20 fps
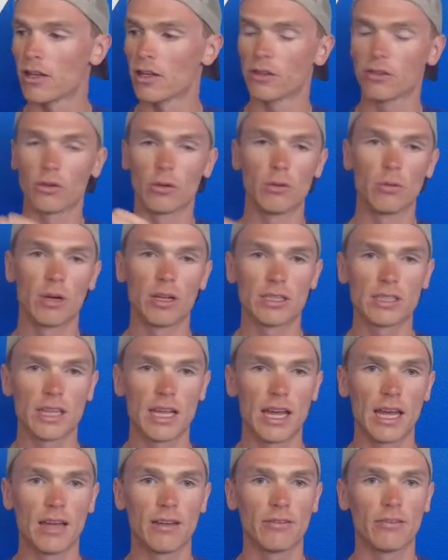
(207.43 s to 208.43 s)
so we want to
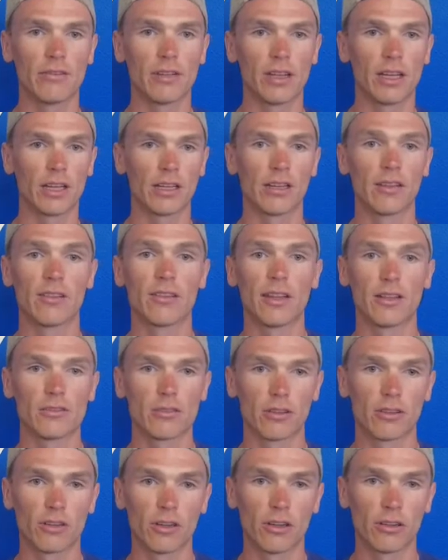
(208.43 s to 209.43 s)
have
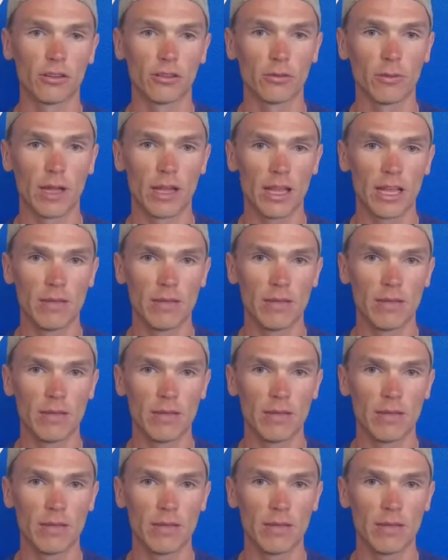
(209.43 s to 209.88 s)
concentric circles while